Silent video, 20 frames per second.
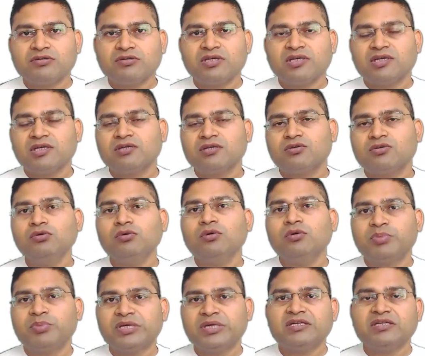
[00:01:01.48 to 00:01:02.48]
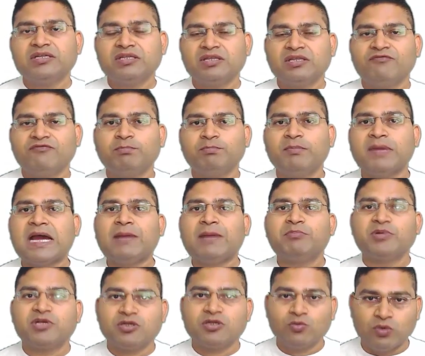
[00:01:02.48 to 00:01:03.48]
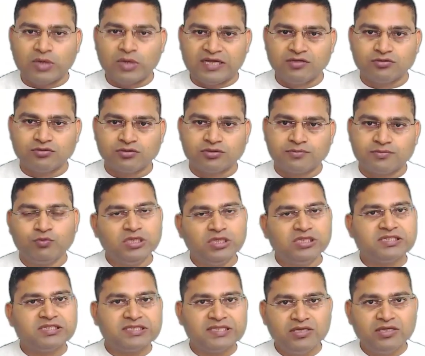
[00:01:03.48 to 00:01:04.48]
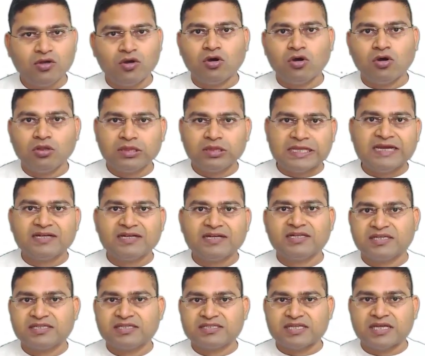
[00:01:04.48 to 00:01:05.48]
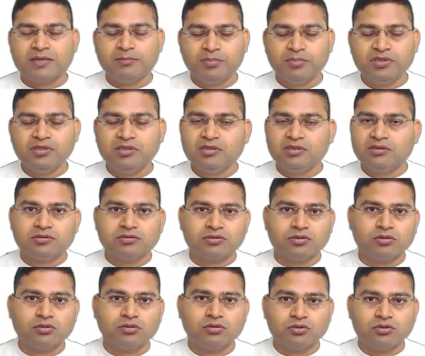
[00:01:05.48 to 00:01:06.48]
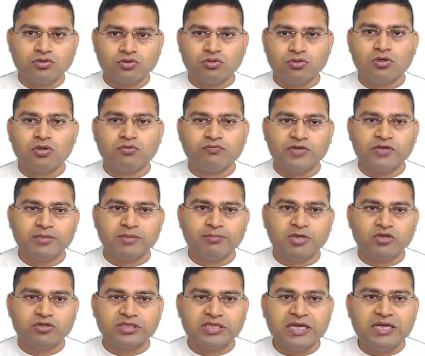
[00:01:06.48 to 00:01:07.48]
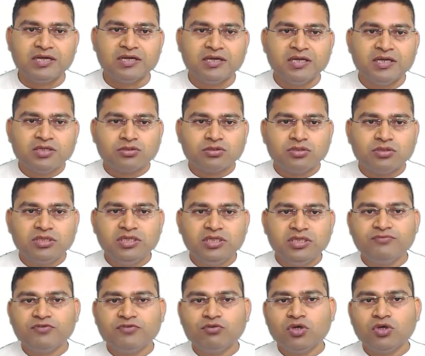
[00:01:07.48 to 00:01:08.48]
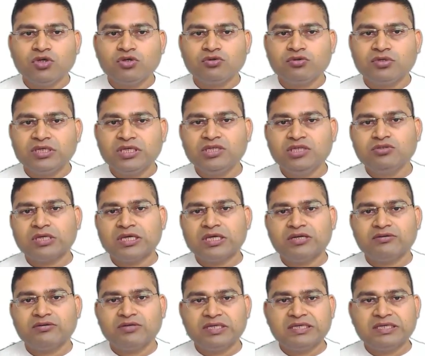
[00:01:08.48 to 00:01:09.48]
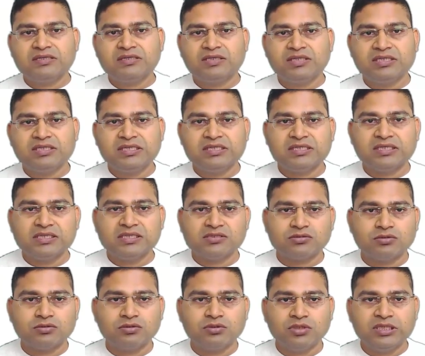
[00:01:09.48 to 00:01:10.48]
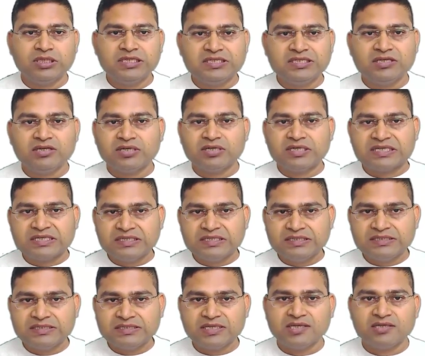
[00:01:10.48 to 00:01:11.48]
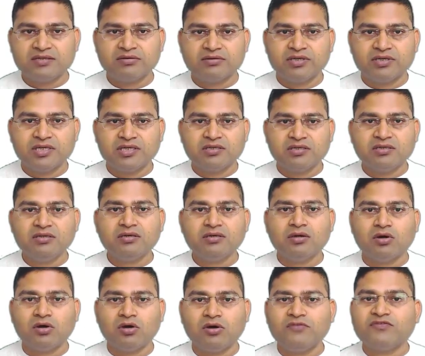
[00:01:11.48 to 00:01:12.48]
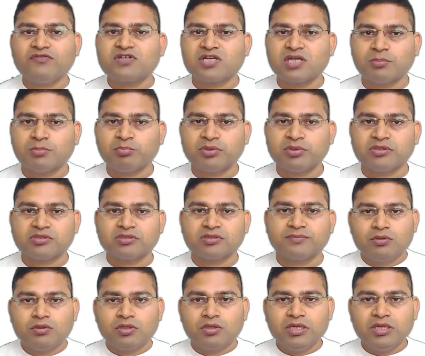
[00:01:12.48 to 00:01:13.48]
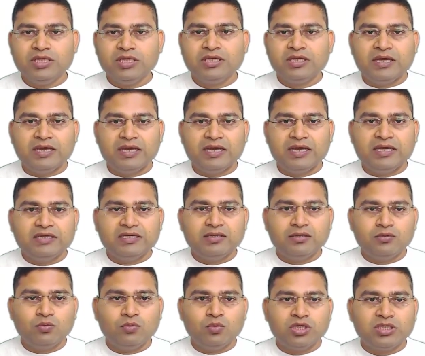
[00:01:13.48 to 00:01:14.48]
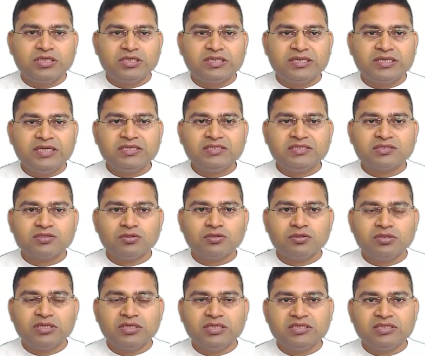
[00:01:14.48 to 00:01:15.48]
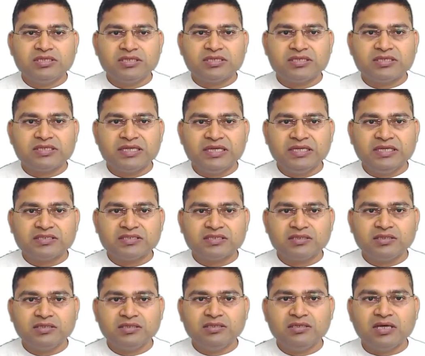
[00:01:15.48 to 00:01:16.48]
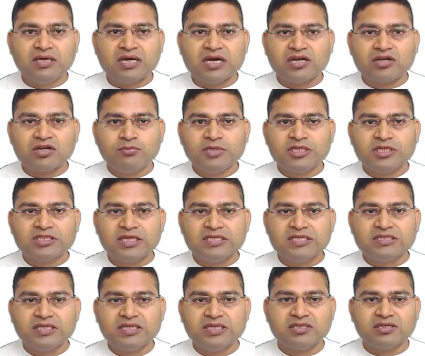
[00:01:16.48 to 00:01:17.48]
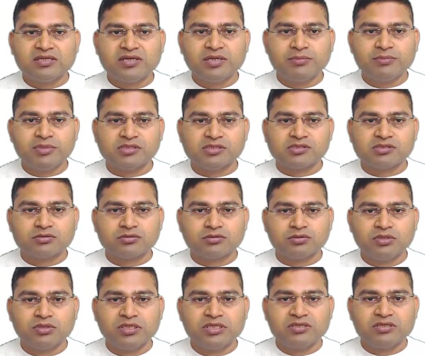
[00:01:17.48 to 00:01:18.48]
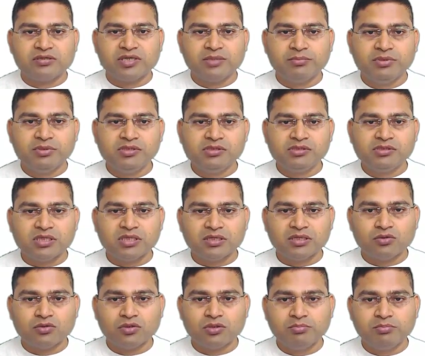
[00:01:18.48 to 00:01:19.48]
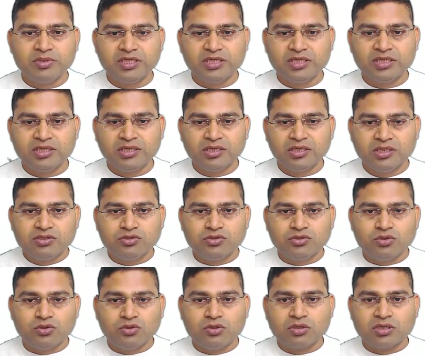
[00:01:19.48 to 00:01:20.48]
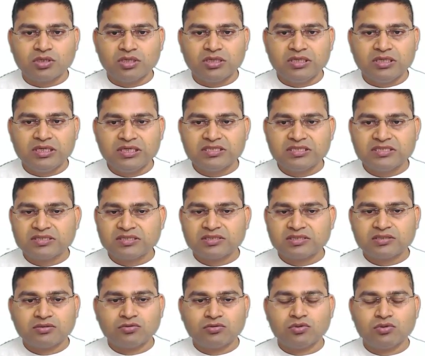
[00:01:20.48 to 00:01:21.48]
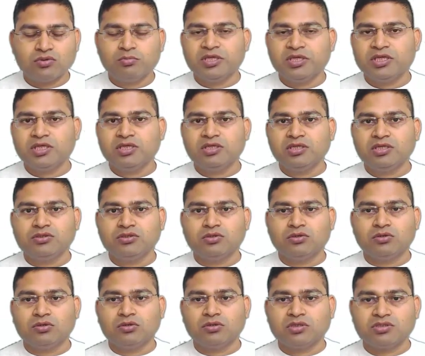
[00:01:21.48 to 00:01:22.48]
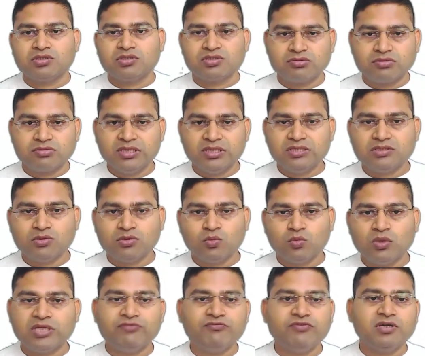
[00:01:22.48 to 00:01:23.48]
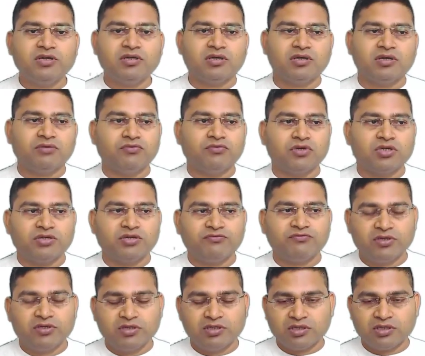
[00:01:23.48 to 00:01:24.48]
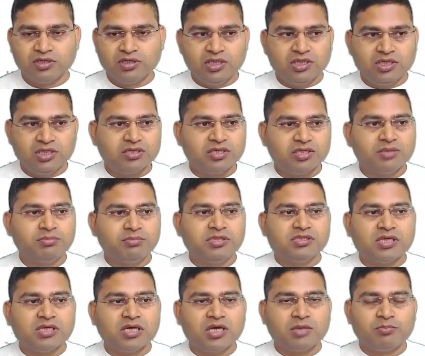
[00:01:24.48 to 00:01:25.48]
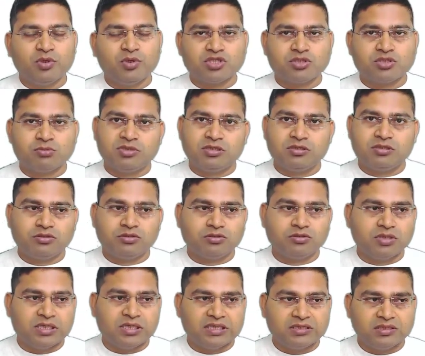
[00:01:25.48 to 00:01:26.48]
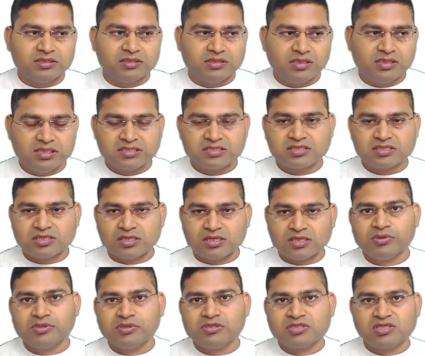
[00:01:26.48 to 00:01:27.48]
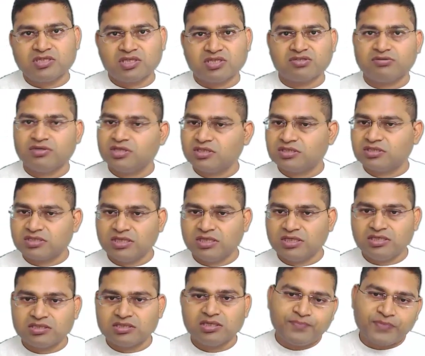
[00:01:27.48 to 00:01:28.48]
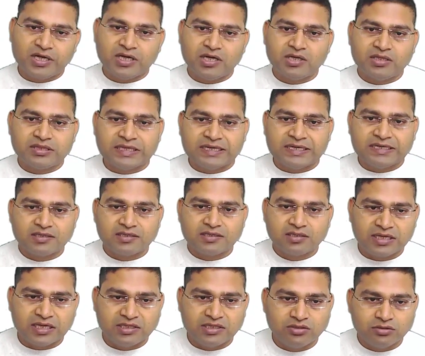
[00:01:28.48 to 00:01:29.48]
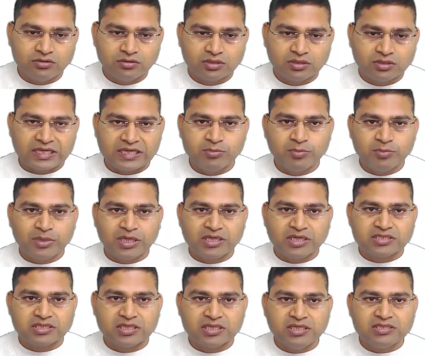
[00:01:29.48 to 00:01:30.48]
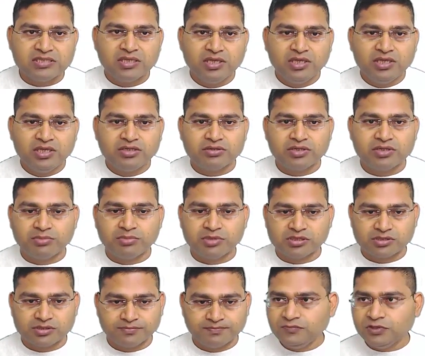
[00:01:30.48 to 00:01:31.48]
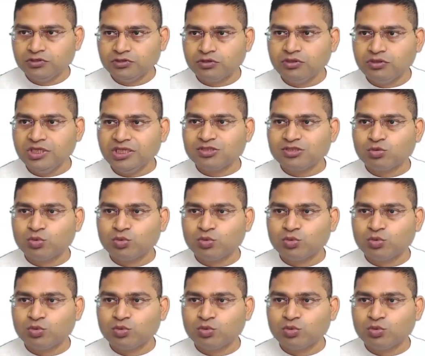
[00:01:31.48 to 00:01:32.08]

iterator to print the mapped values we'll see all that in example so do not worry about that so here if you want to read you can read the details so it returns an iterator of tuples okay and what it takes so it takes the arguments as iterables so iterables could be your lists could be your string. So whatever, whatever iterables are possible, you know, like the list, tuples, dictionary sets uh, that can, can be passed as iterables. So let's